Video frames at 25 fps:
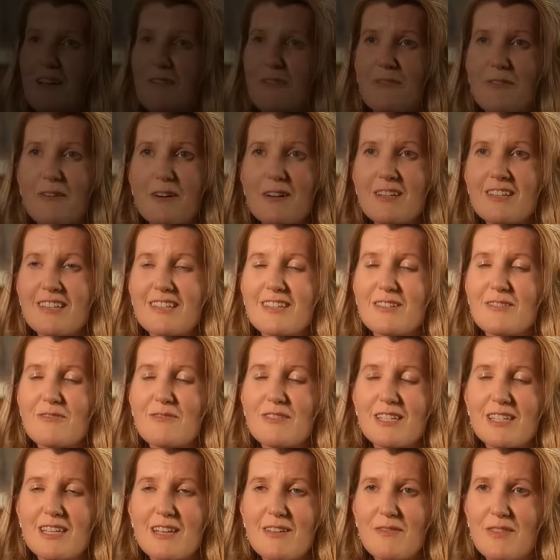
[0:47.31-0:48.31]
I first
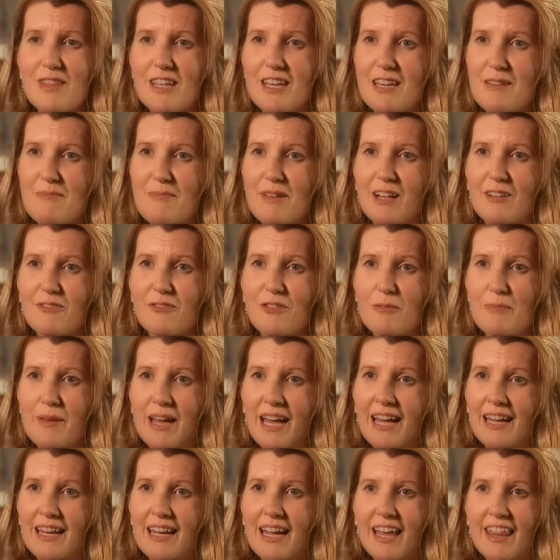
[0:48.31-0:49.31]
received the email from
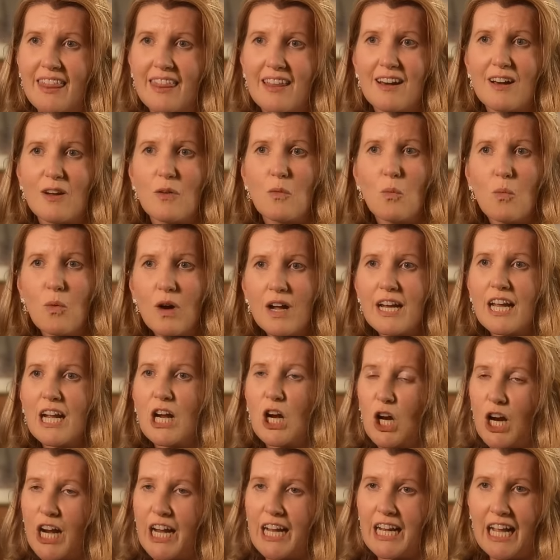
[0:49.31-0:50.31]
Ed, I thought, what a
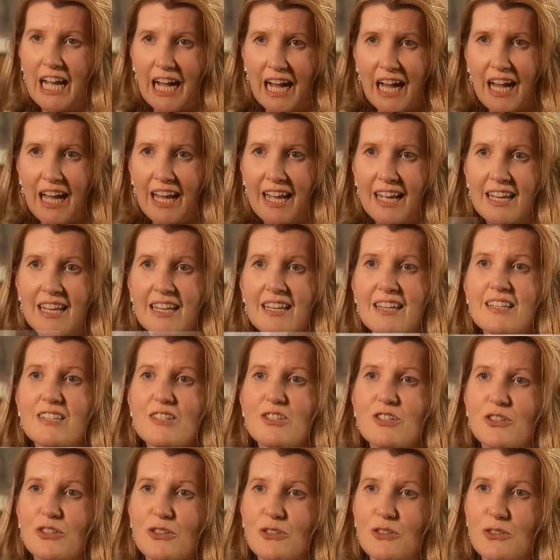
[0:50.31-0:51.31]
great guy
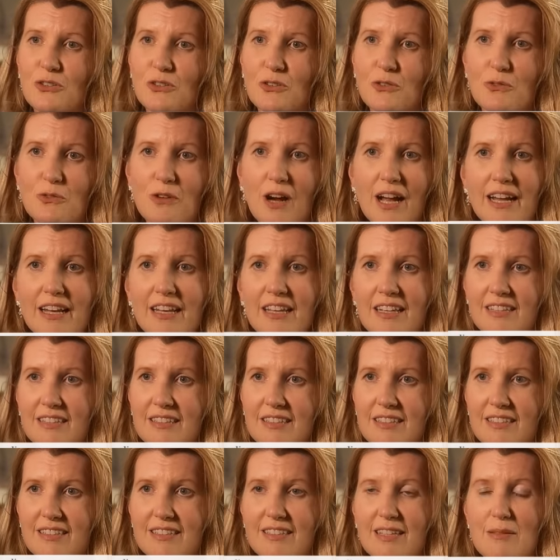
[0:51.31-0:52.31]
to write in
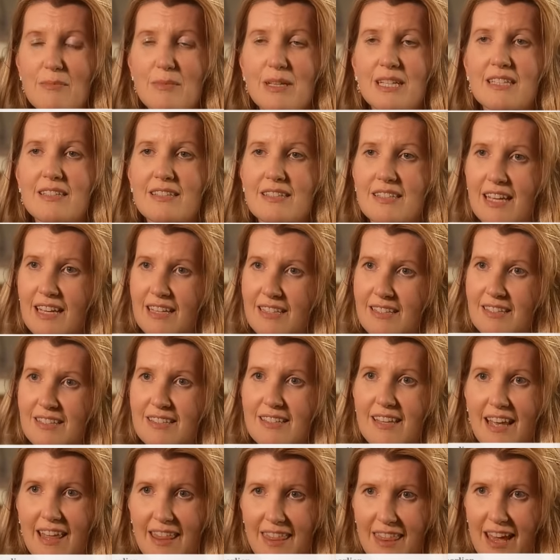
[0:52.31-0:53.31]
to Siemens and to
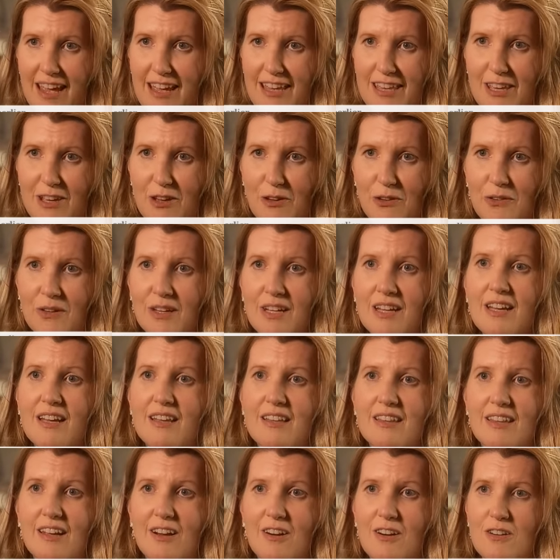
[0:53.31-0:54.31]
say thank you.
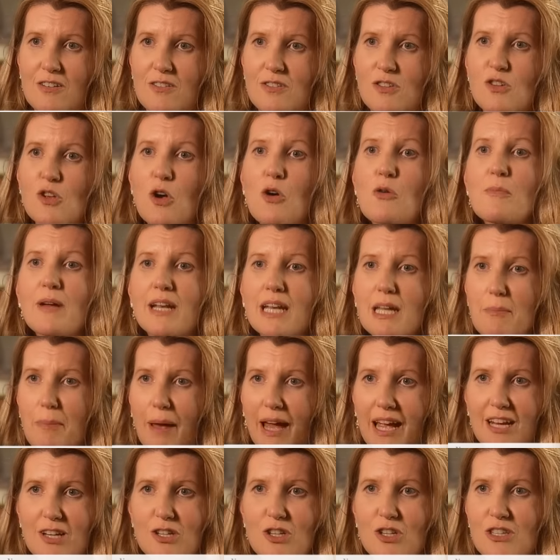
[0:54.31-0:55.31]
There are so many
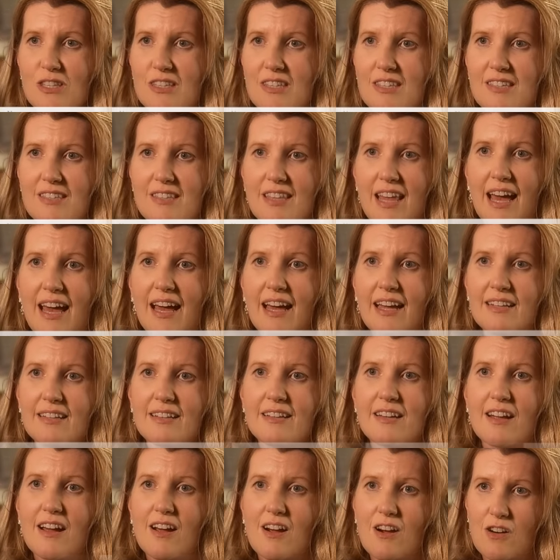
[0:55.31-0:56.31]
patients that
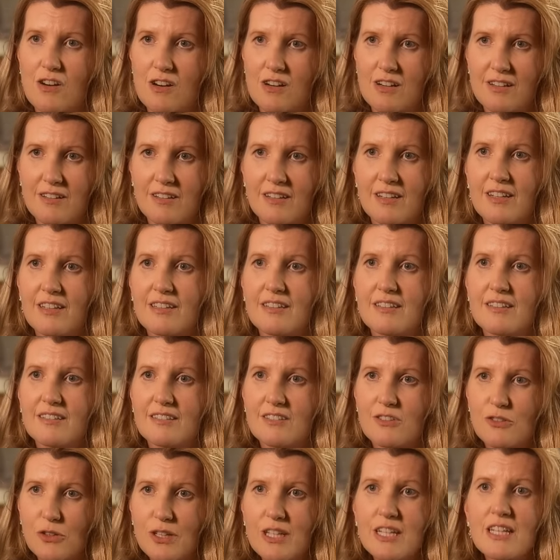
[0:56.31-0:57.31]
are
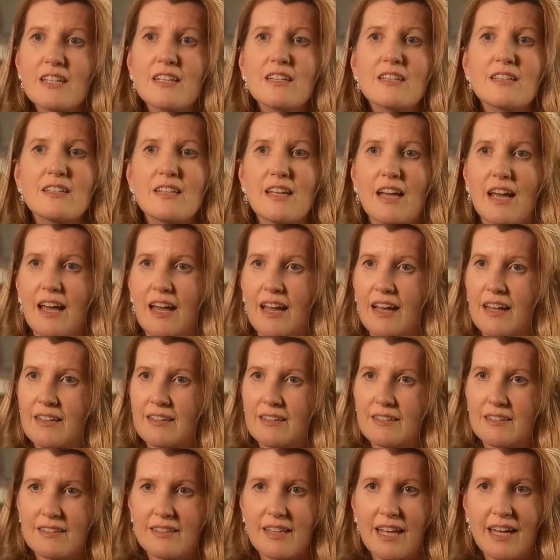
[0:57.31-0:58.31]
treated
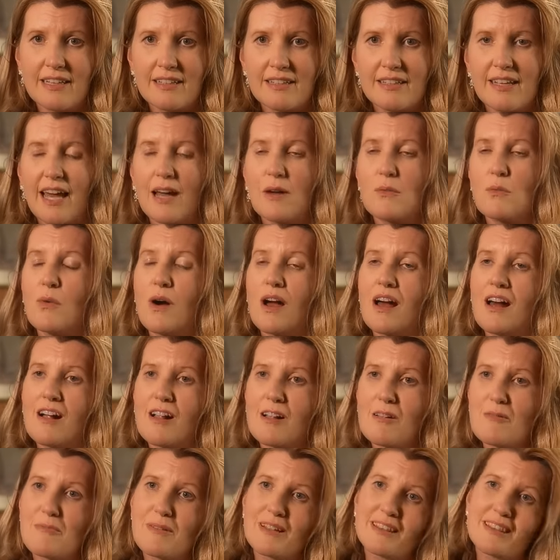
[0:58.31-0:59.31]
and that get
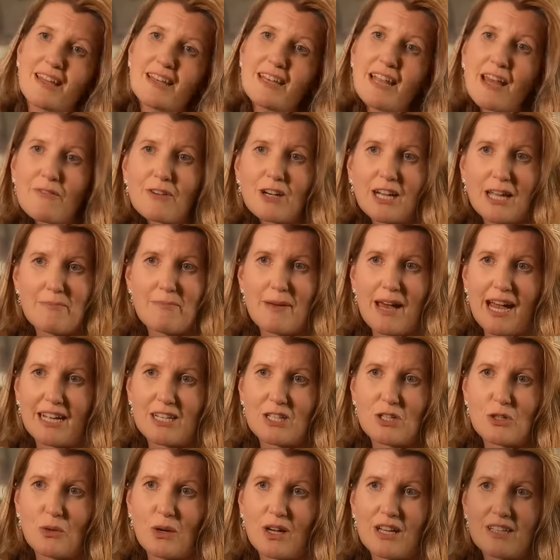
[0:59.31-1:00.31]
well, but that never get back
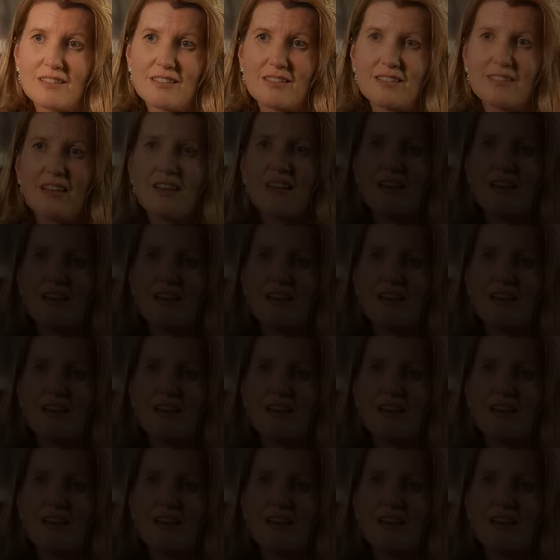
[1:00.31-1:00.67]
to us.